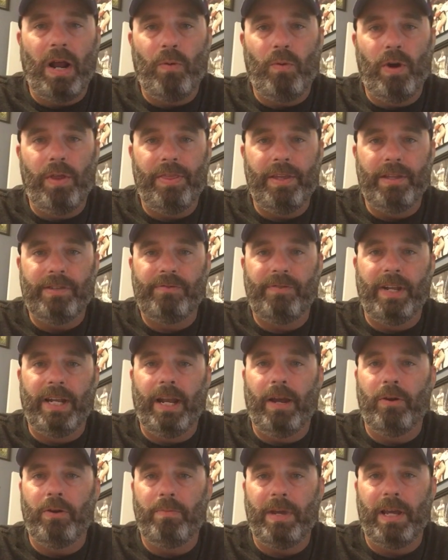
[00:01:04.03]
want this
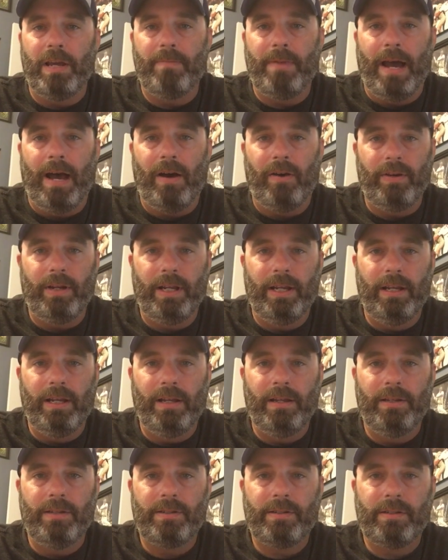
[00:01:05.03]
video to be about
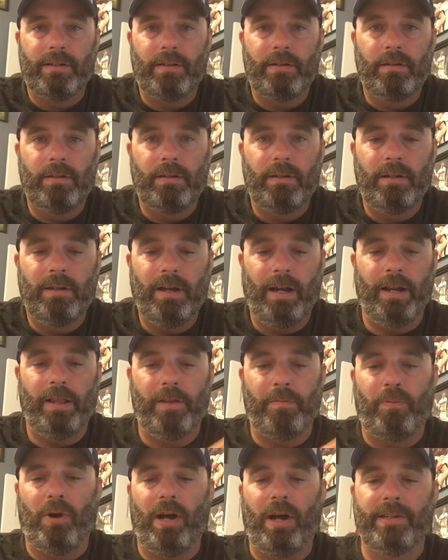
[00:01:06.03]
is kind of the
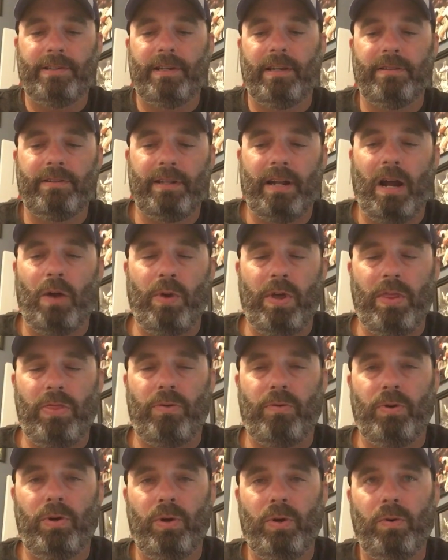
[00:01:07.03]
process that I went
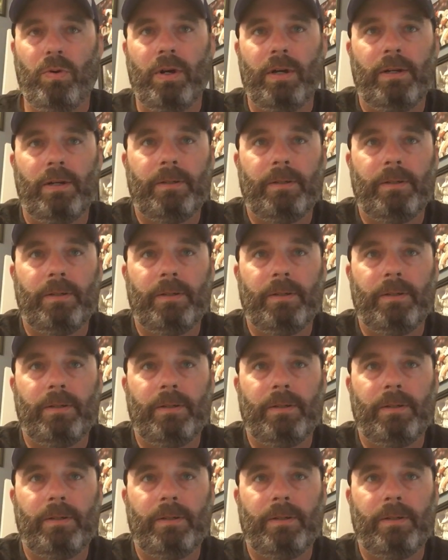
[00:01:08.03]
through